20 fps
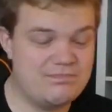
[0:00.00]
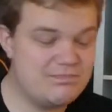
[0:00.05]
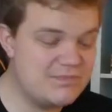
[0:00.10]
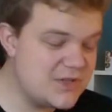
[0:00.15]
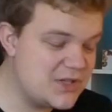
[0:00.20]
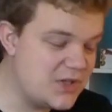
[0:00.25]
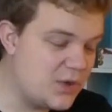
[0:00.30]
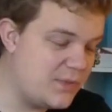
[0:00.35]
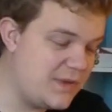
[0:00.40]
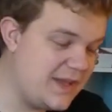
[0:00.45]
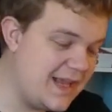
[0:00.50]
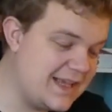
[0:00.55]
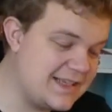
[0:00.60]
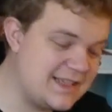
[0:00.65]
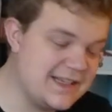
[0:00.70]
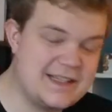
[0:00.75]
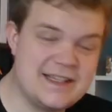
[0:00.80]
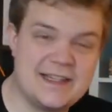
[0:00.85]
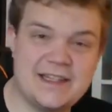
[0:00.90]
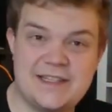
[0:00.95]
So the
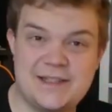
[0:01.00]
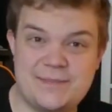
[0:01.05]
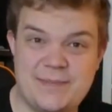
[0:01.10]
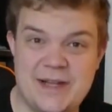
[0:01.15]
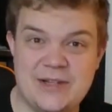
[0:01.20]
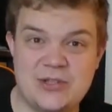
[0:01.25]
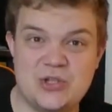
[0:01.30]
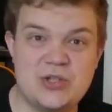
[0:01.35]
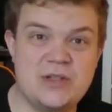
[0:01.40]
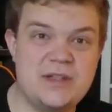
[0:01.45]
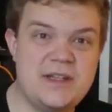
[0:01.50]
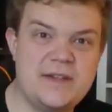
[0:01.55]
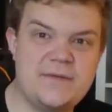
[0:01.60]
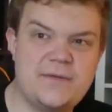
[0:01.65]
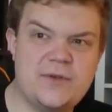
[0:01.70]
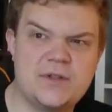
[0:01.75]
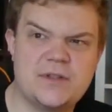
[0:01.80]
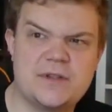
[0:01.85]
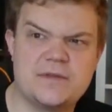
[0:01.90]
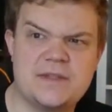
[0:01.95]
XXL expansion, it
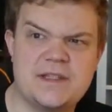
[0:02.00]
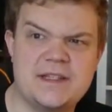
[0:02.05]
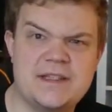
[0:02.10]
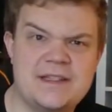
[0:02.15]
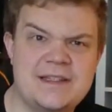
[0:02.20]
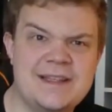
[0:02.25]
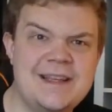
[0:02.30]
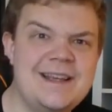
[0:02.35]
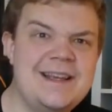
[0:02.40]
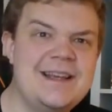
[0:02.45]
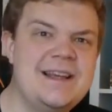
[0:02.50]
first off says